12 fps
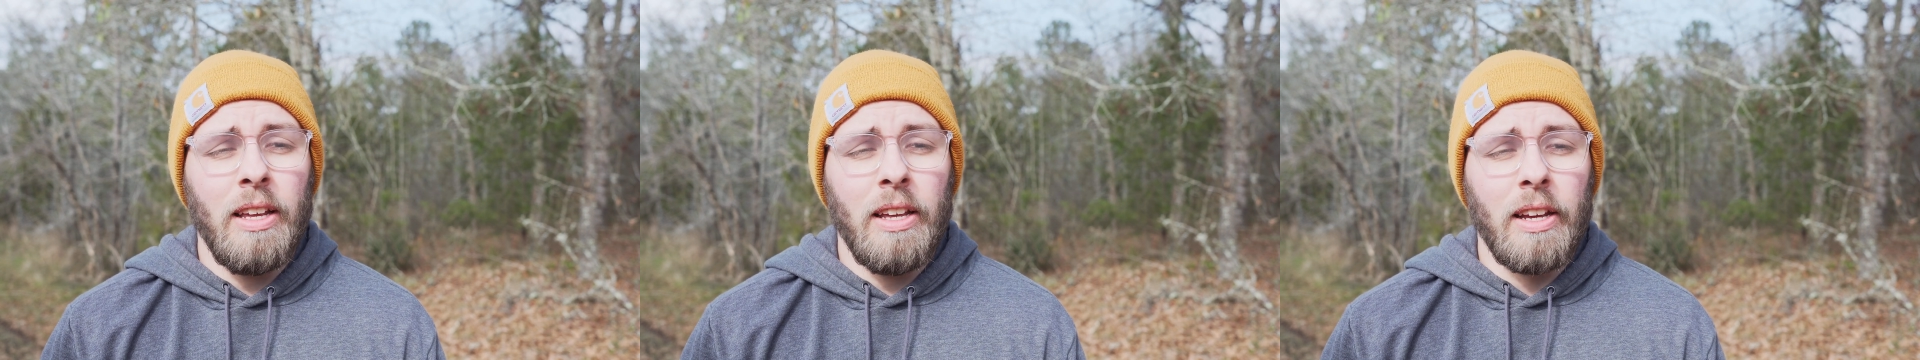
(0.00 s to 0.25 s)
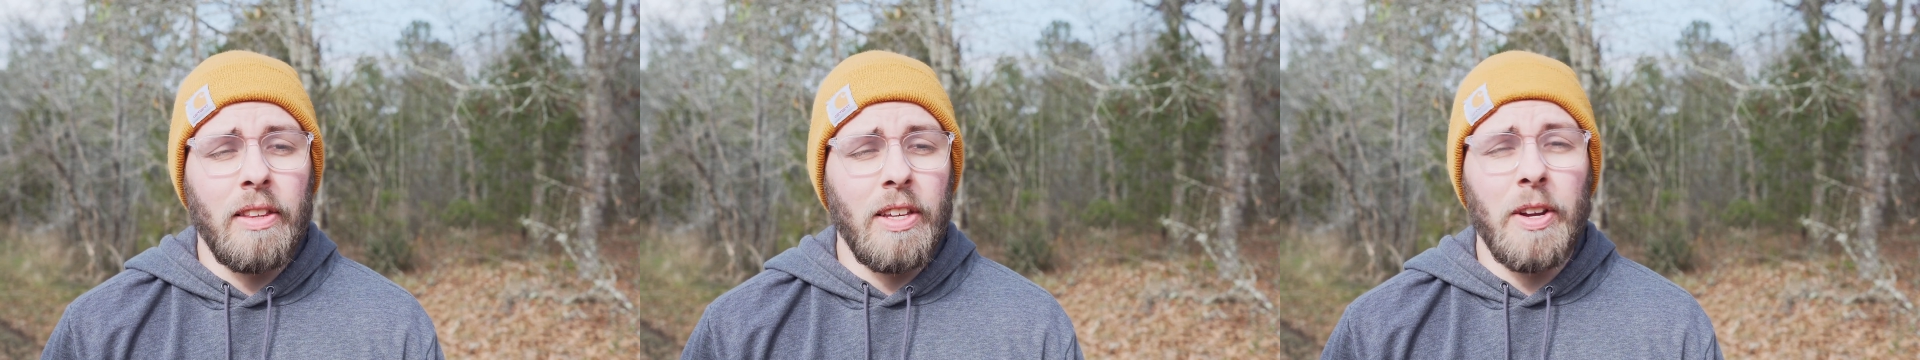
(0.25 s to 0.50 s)

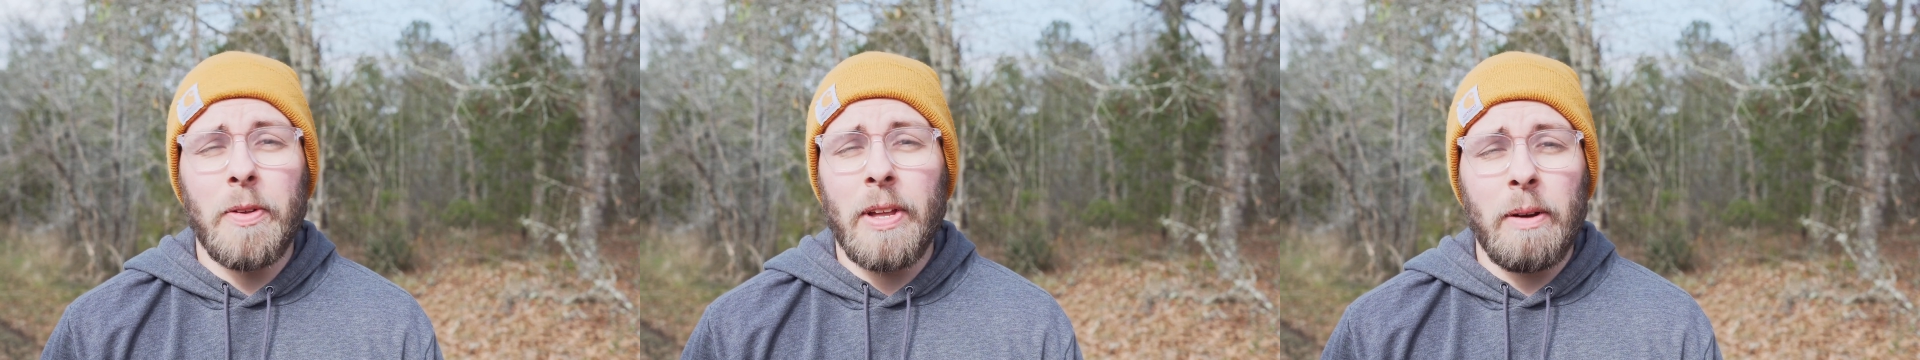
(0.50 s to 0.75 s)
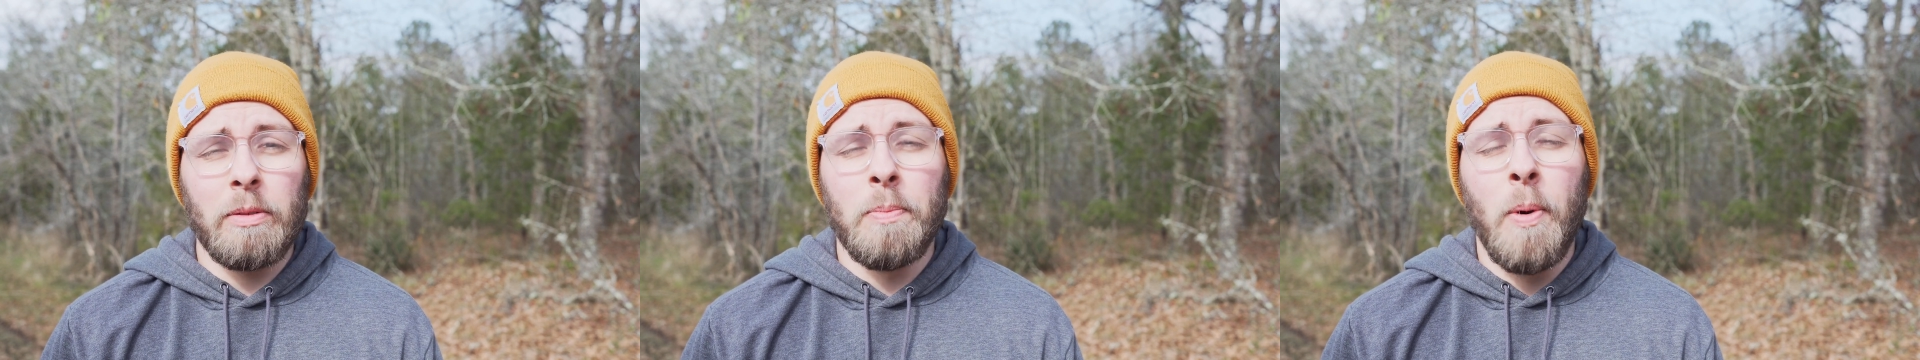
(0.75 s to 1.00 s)
the year
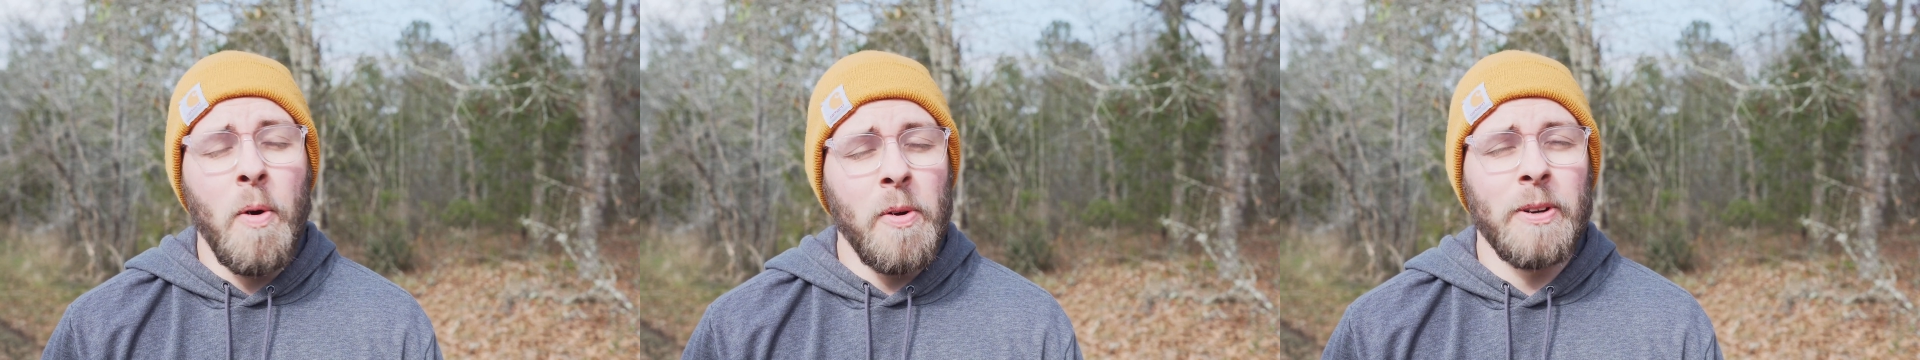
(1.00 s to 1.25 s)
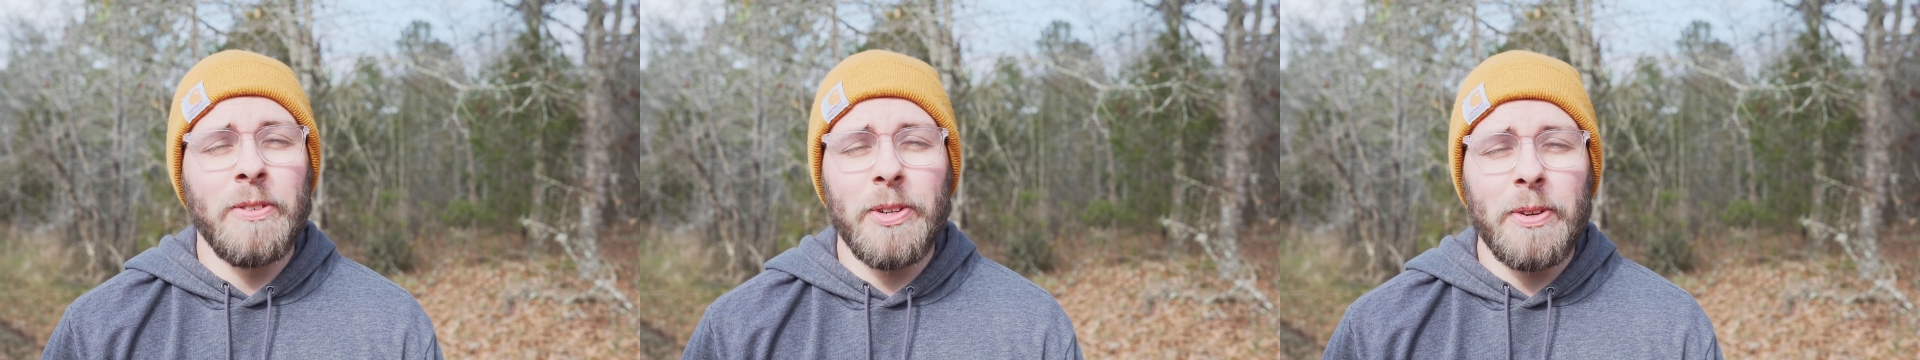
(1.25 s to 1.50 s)
that I was
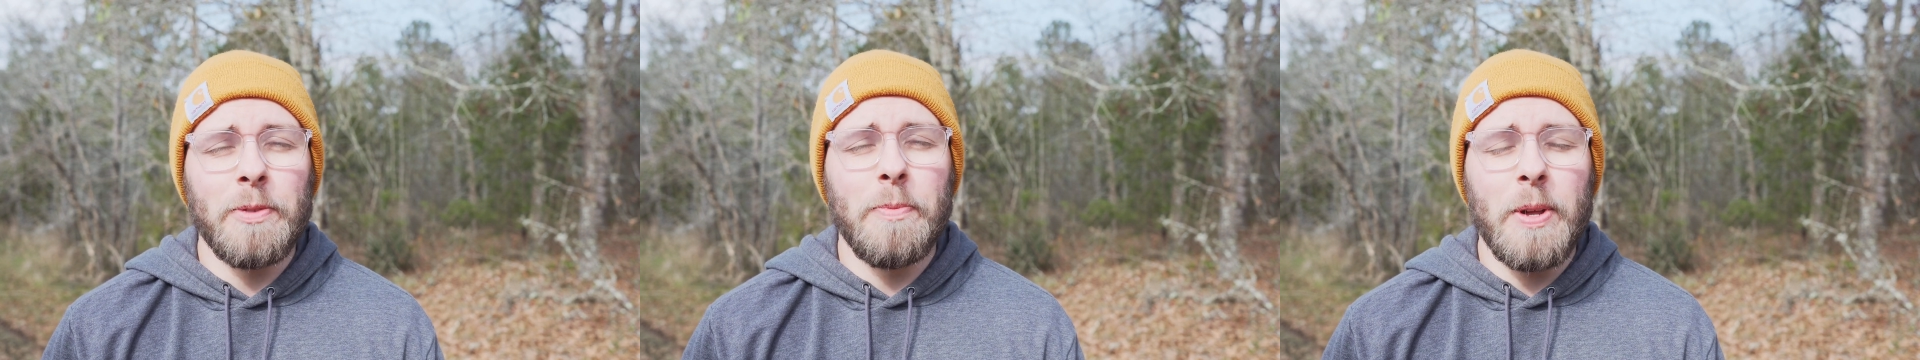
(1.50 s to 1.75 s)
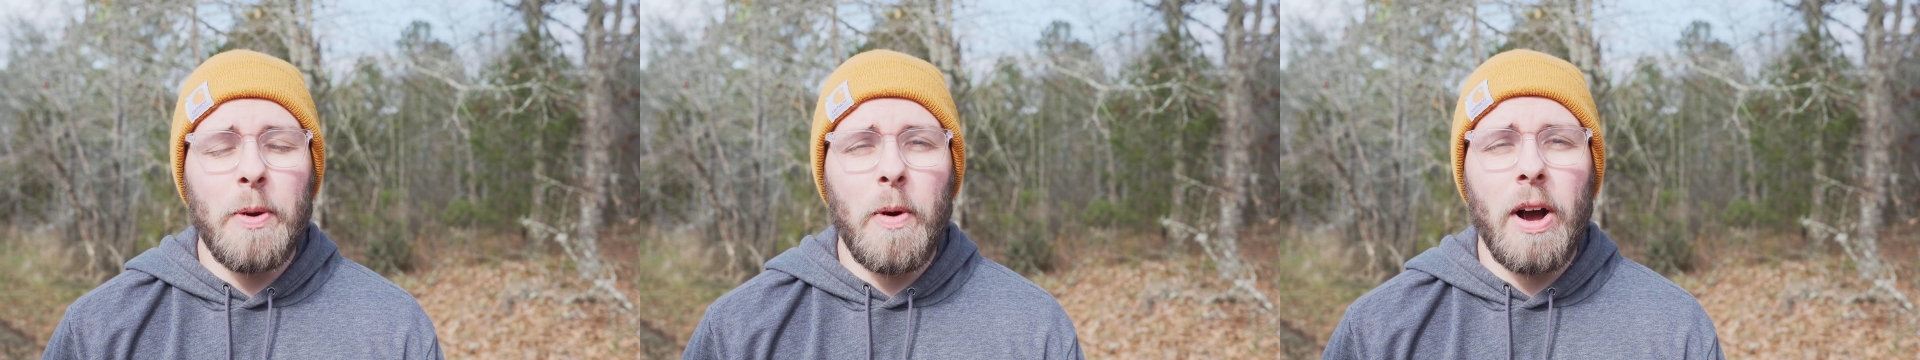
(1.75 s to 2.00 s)
born, so it's been a